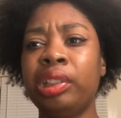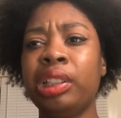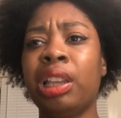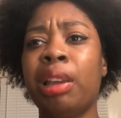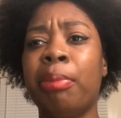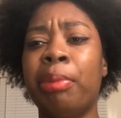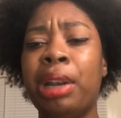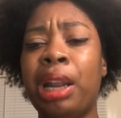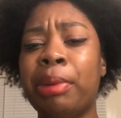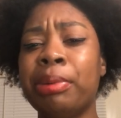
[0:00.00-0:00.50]

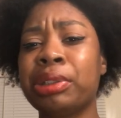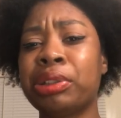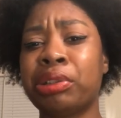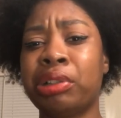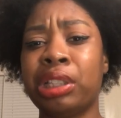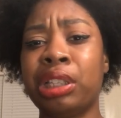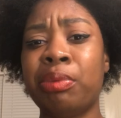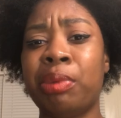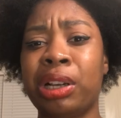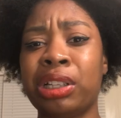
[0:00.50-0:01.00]
But I was
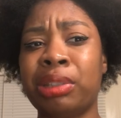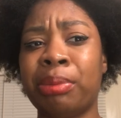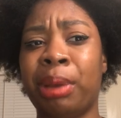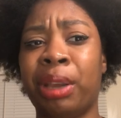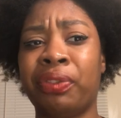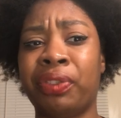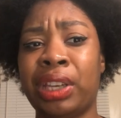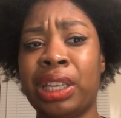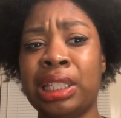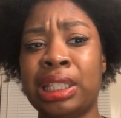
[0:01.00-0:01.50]
thoroughly washing my
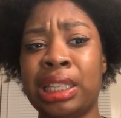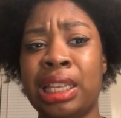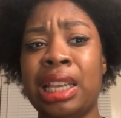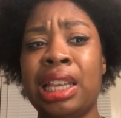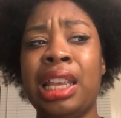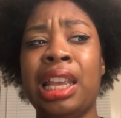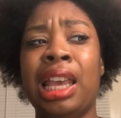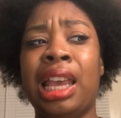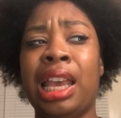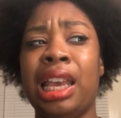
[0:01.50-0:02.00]
face,
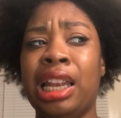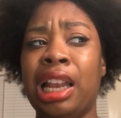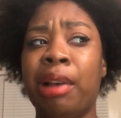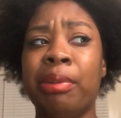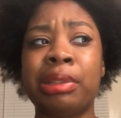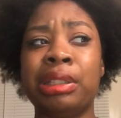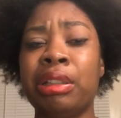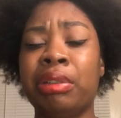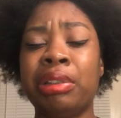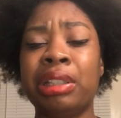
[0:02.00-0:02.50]
and I
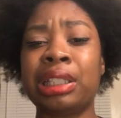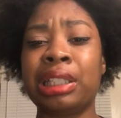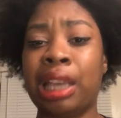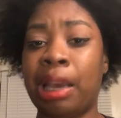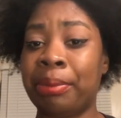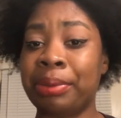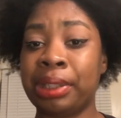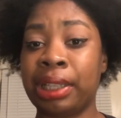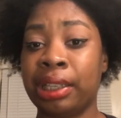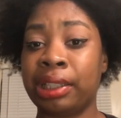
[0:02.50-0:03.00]
was noticing I
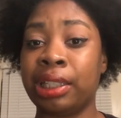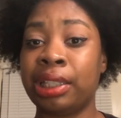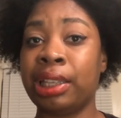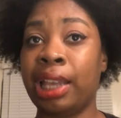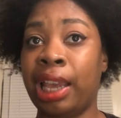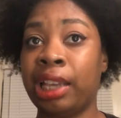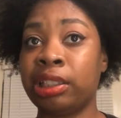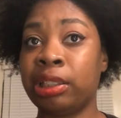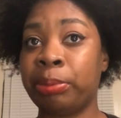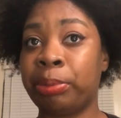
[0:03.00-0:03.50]
was not getting
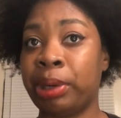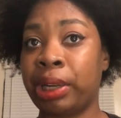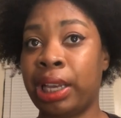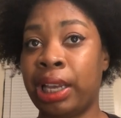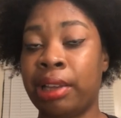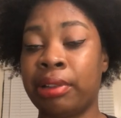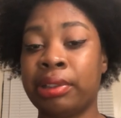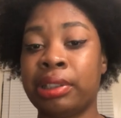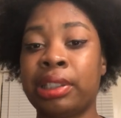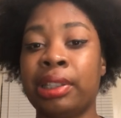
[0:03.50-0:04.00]
acne
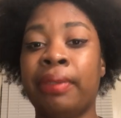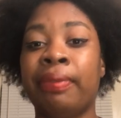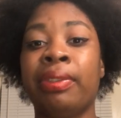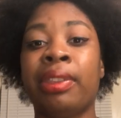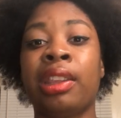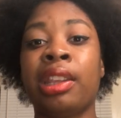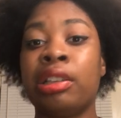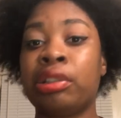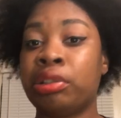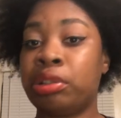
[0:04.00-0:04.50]
breakouts.
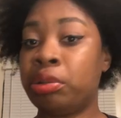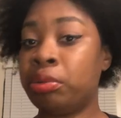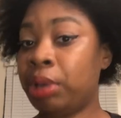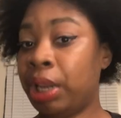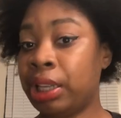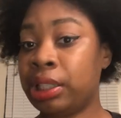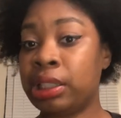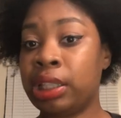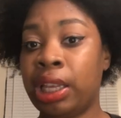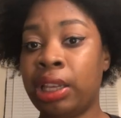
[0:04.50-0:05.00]
2
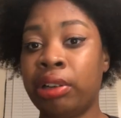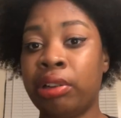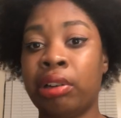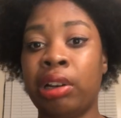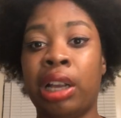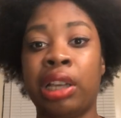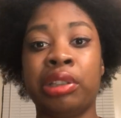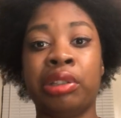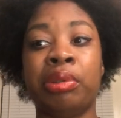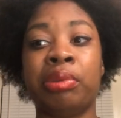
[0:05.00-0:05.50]
days later,
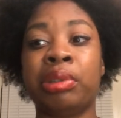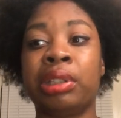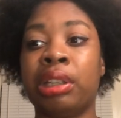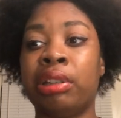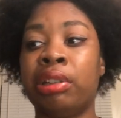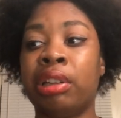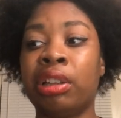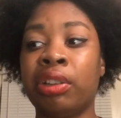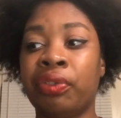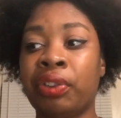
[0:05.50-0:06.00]
I used
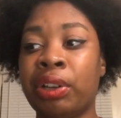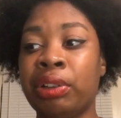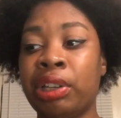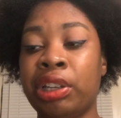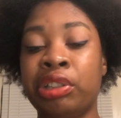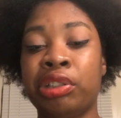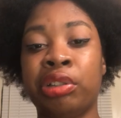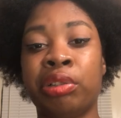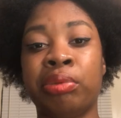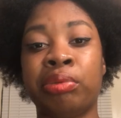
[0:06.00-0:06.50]
another
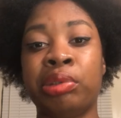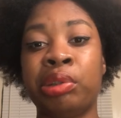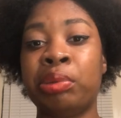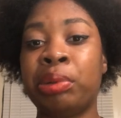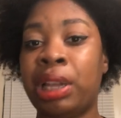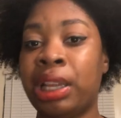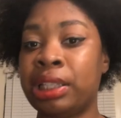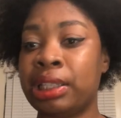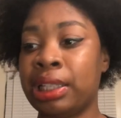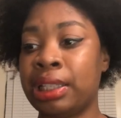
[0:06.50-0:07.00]
foundation 2
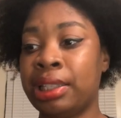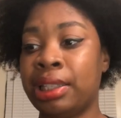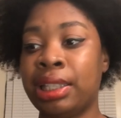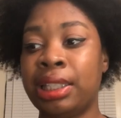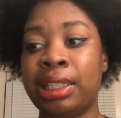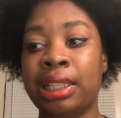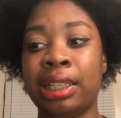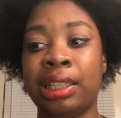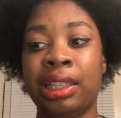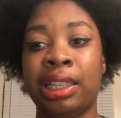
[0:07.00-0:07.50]
days
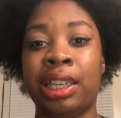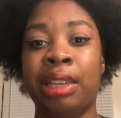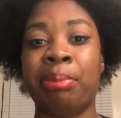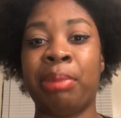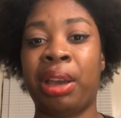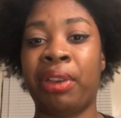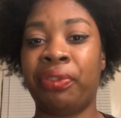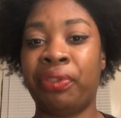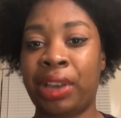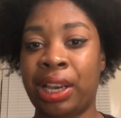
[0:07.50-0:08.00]
consistently.
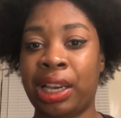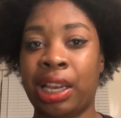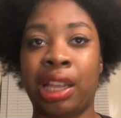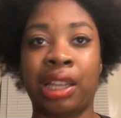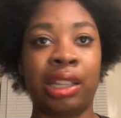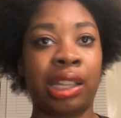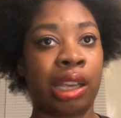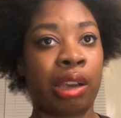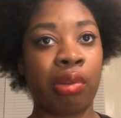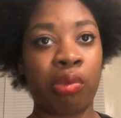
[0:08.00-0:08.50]
I
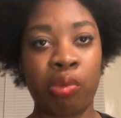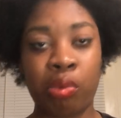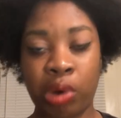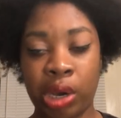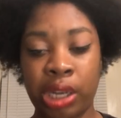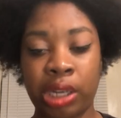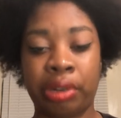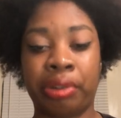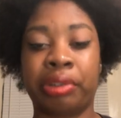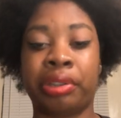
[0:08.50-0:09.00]
got like
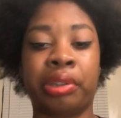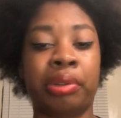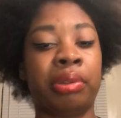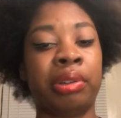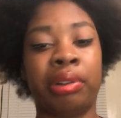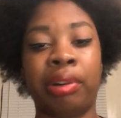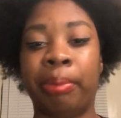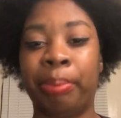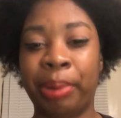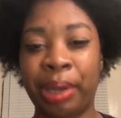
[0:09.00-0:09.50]
1 or 2
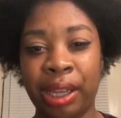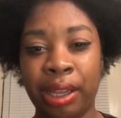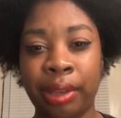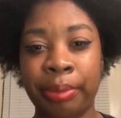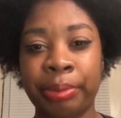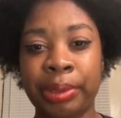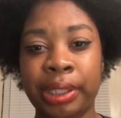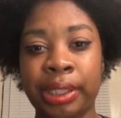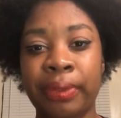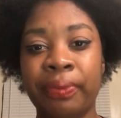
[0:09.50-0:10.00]
little
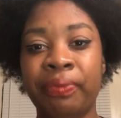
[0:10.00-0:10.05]
bumps.